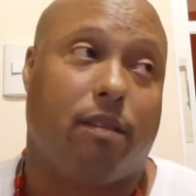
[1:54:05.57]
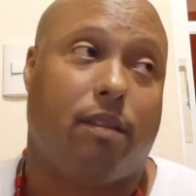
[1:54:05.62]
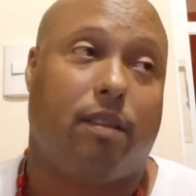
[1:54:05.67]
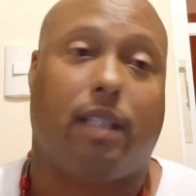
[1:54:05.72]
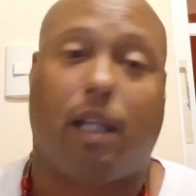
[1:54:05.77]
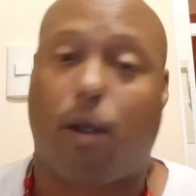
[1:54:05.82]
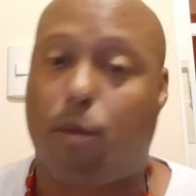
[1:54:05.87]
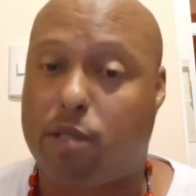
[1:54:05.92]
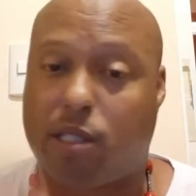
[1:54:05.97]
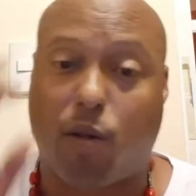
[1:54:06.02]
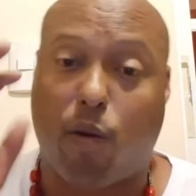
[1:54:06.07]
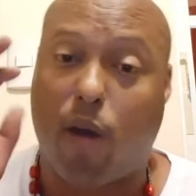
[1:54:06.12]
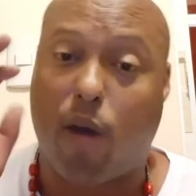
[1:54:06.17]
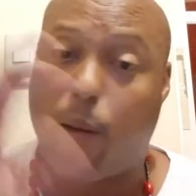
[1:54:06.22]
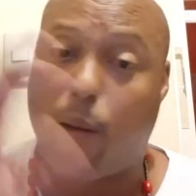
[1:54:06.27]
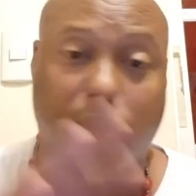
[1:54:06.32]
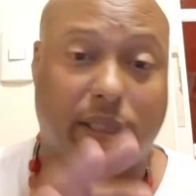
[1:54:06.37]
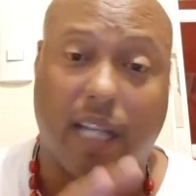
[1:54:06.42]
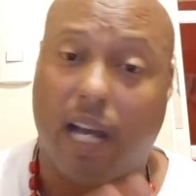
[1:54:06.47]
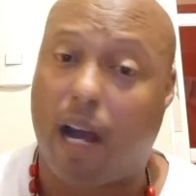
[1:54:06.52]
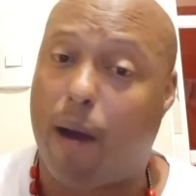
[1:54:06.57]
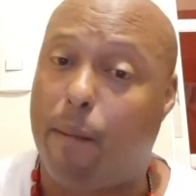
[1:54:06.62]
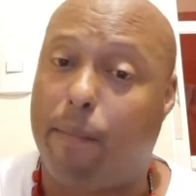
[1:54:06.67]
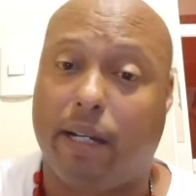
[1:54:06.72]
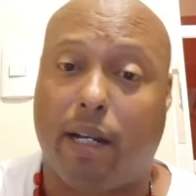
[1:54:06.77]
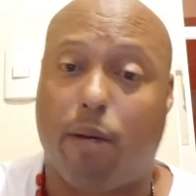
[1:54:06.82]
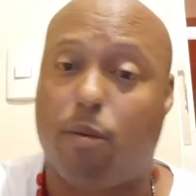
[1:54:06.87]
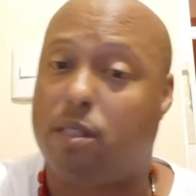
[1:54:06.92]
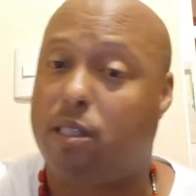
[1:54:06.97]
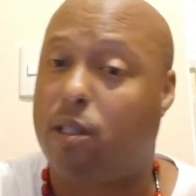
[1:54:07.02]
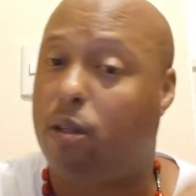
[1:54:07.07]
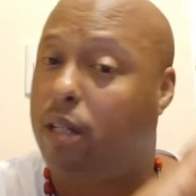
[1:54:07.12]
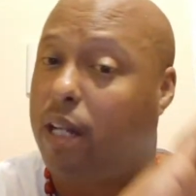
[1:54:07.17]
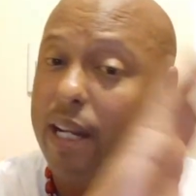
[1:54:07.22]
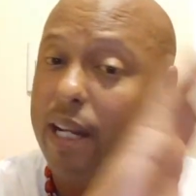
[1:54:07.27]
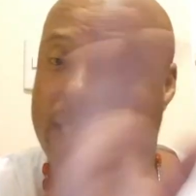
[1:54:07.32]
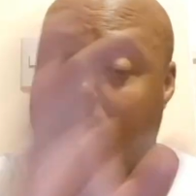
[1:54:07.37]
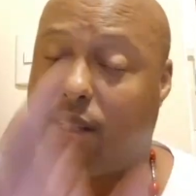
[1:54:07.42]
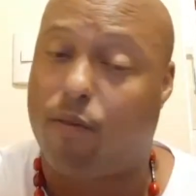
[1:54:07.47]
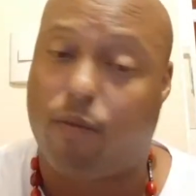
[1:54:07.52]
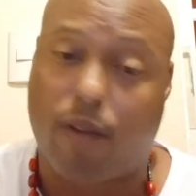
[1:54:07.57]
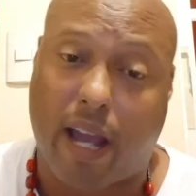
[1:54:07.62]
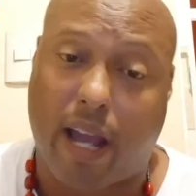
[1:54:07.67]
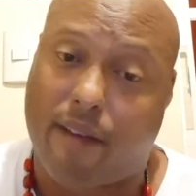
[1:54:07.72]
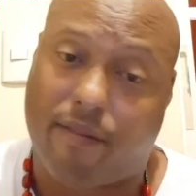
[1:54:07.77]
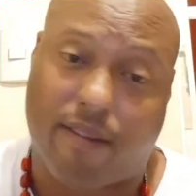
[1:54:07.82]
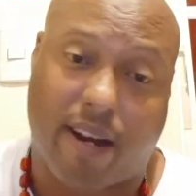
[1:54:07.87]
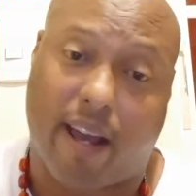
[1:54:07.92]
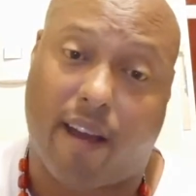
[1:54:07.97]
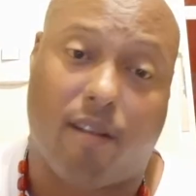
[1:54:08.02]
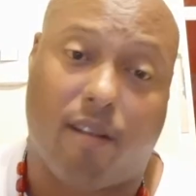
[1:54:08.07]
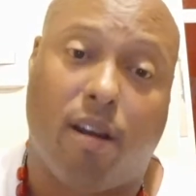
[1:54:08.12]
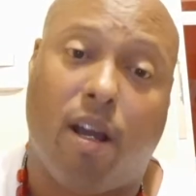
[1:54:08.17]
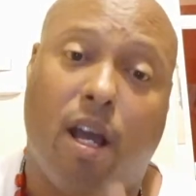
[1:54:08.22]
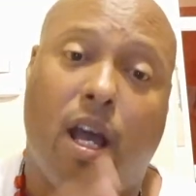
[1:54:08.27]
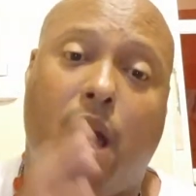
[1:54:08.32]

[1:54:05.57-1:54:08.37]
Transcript: There was no helmet to helmet. There was none of the stuff we have now.